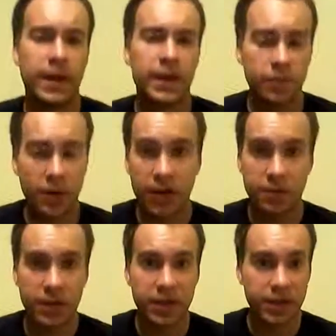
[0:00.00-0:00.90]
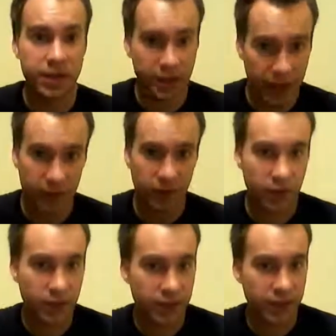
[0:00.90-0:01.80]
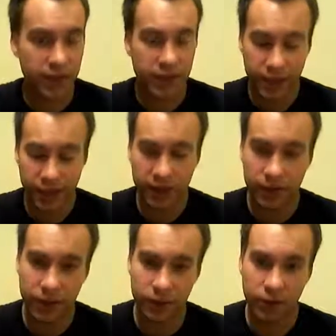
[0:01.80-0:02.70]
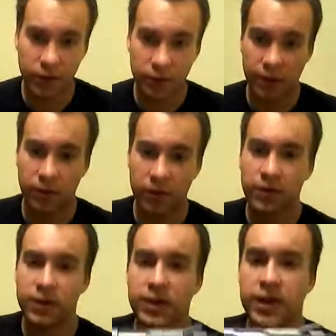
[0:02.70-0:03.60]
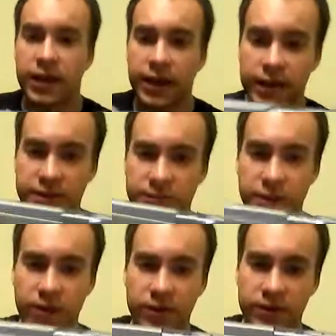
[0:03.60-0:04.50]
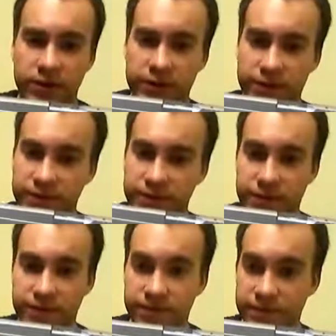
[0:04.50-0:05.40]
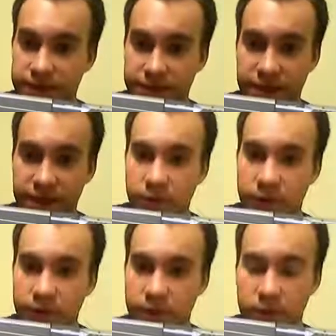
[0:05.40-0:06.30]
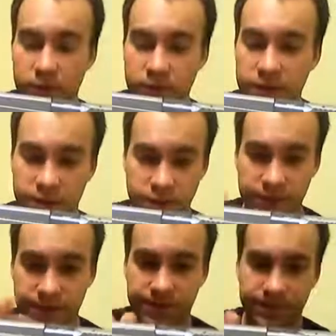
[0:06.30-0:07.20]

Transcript: in my opinion, it had a lot of kick and it had a very long barrel, and its barrel extended way farther than this one.